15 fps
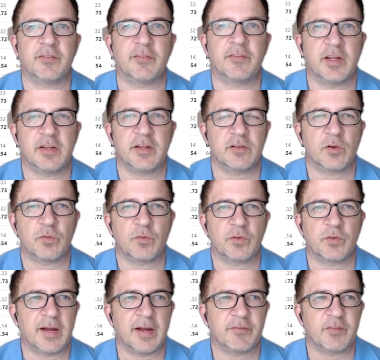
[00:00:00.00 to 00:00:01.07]
They don't
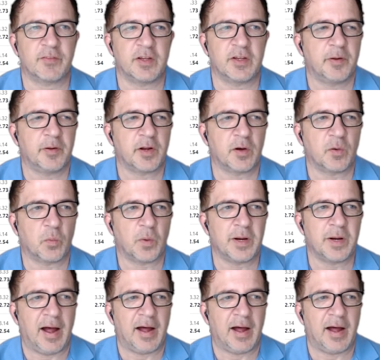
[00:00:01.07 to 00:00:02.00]
really have the ability to wait.